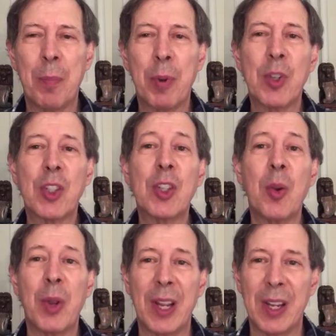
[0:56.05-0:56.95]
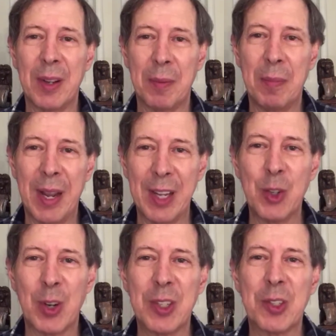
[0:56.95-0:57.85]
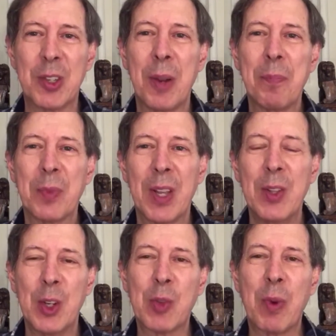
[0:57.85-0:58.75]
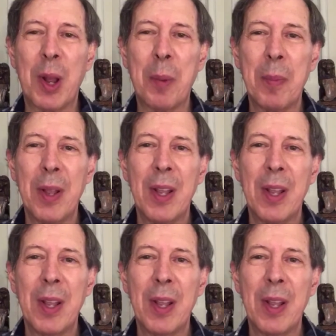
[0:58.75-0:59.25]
pursuing my interests in this realm.